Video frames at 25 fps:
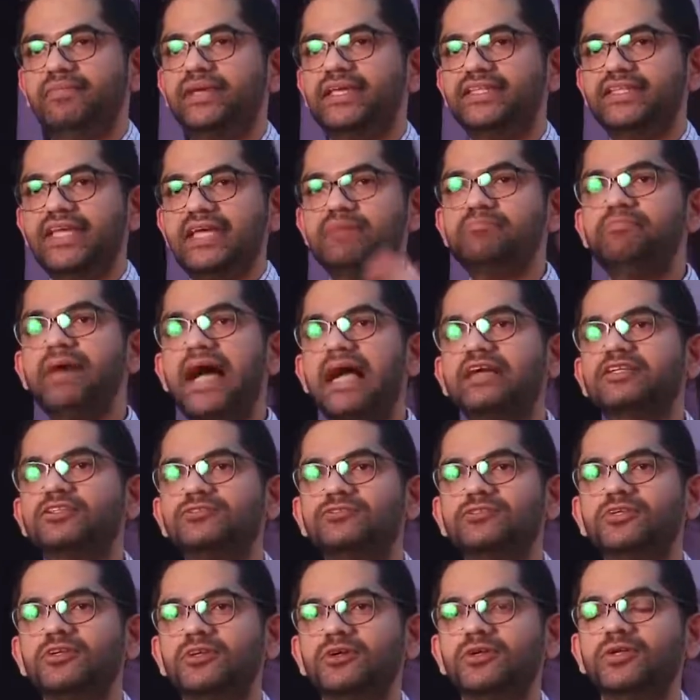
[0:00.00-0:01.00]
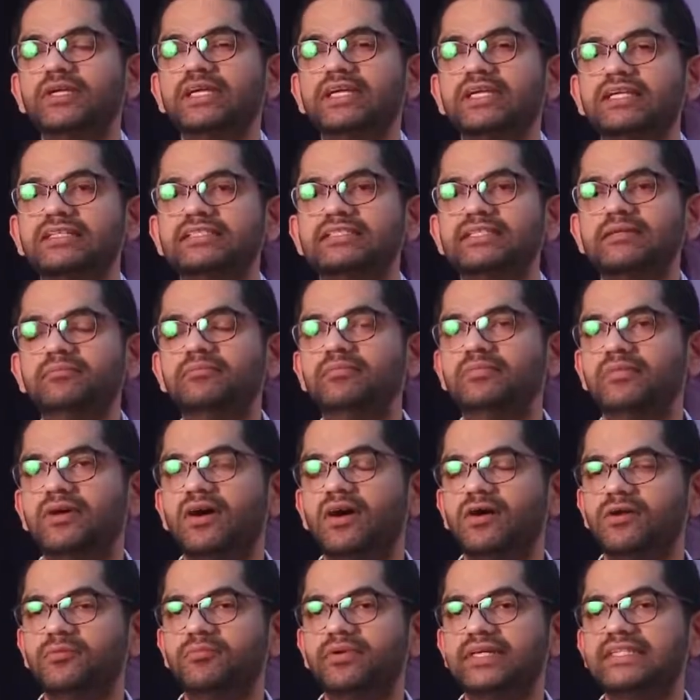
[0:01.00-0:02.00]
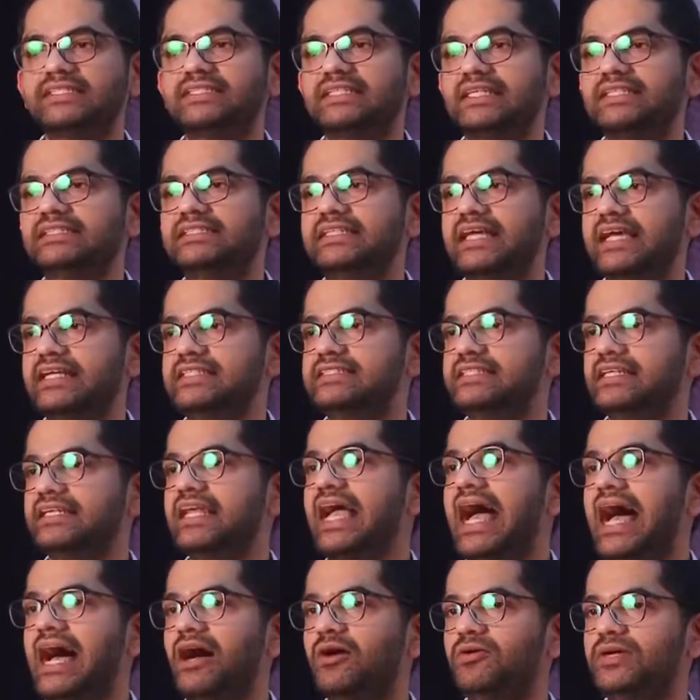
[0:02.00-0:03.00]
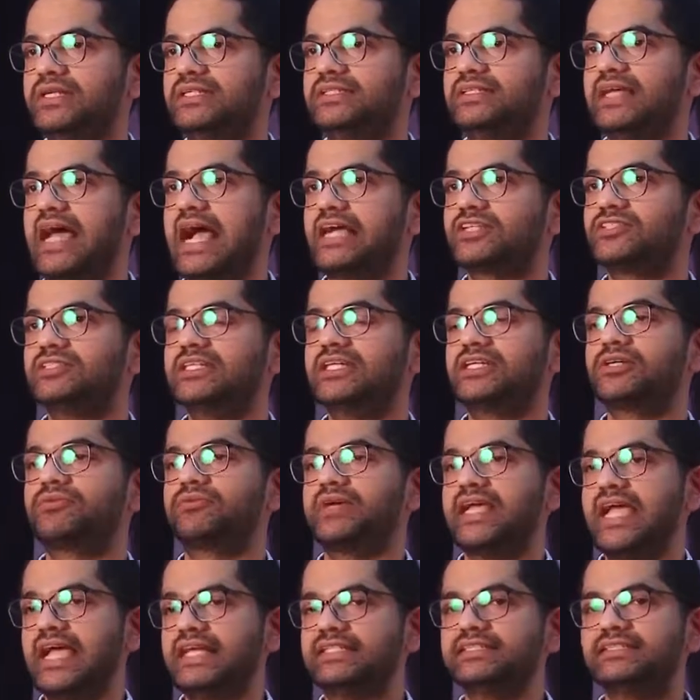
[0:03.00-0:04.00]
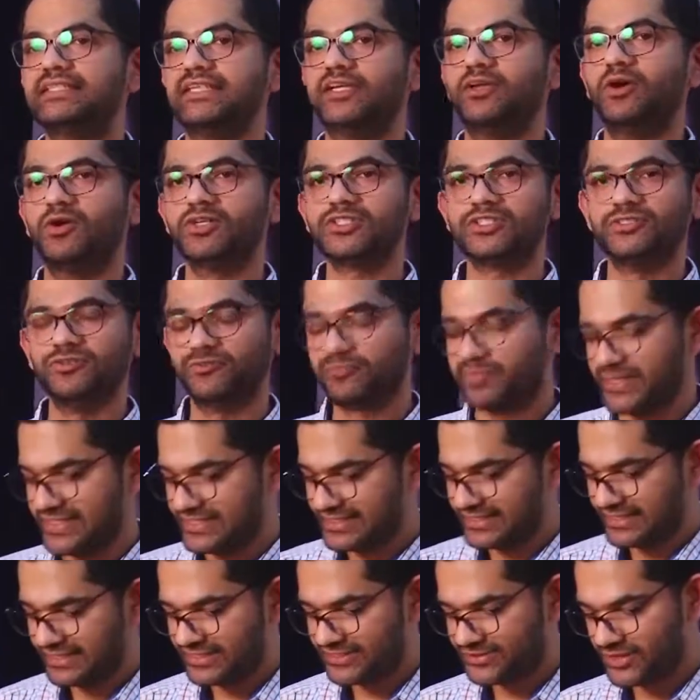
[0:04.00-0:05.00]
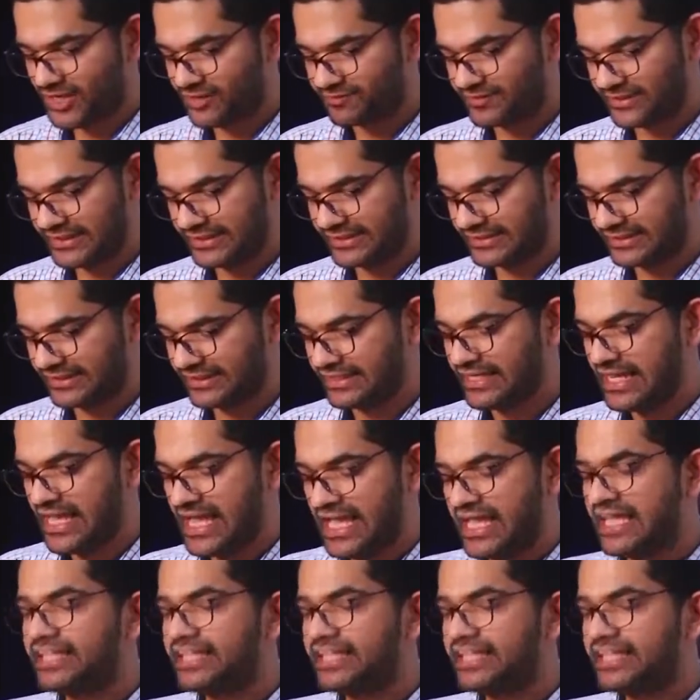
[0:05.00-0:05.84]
impact of colonialism on princely states and how it actually creates a notion of princely sovereignty.